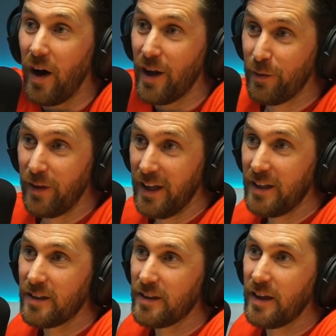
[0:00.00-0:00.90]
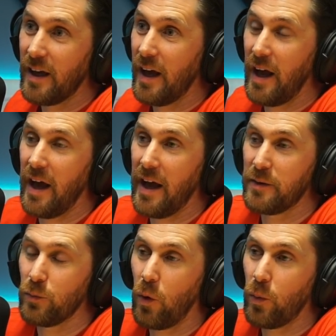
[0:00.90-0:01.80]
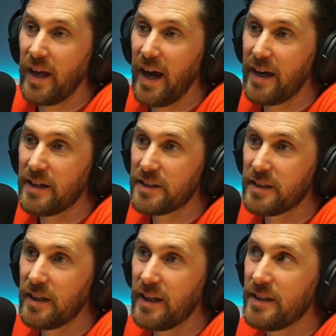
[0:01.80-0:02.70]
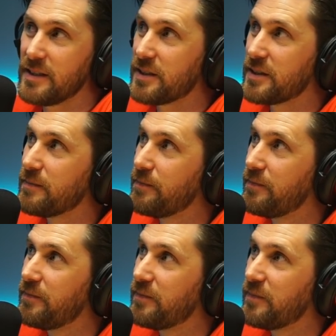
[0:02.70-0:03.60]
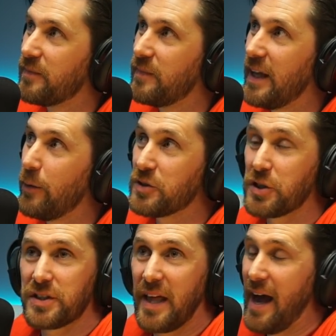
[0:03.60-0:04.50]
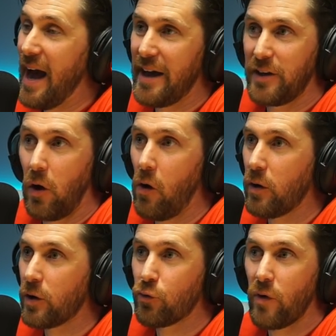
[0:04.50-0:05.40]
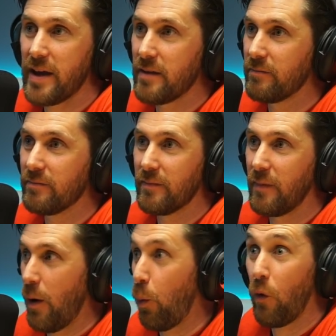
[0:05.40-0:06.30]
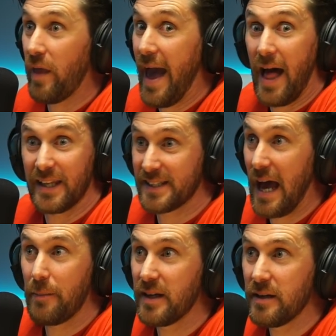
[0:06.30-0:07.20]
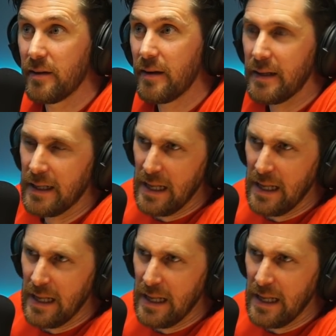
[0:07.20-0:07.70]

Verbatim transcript: I think, and what we had is it was just that ad hoc, great. Yeah. What the hell is happening? Yeah.